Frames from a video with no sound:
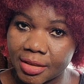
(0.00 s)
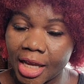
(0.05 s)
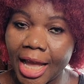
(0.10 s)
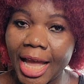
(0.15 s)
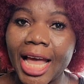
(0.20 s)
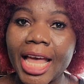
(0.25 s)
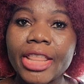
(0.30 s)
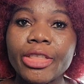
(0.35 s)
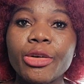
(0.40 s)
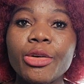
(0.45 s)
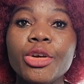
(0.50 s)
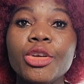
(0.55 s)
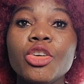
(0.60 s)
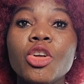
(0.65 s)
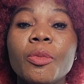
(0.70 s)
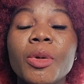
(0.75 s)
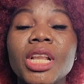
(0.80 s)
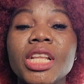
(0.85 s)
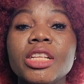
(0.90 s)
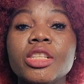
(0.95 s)
And though we
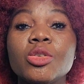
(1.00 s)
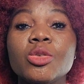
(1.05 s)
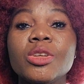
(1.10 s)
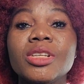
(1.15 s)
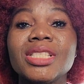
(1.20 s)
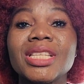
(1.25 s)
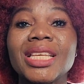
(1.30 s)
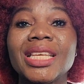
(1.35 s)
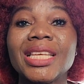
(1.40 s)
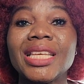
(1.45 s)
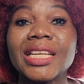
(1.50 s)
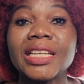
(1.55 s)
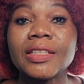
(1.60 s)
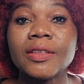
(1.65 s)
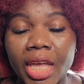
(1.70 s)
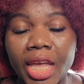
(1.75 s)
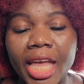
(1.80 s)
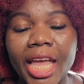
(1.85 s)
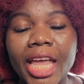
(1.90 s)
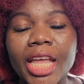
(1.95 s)
normally do it here.
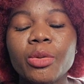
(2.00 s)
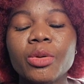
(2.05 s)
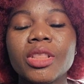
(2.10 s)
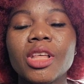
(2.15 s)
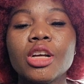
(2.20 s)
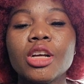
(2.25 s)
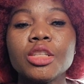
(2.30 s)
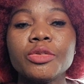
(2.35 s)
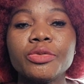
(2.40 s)
And without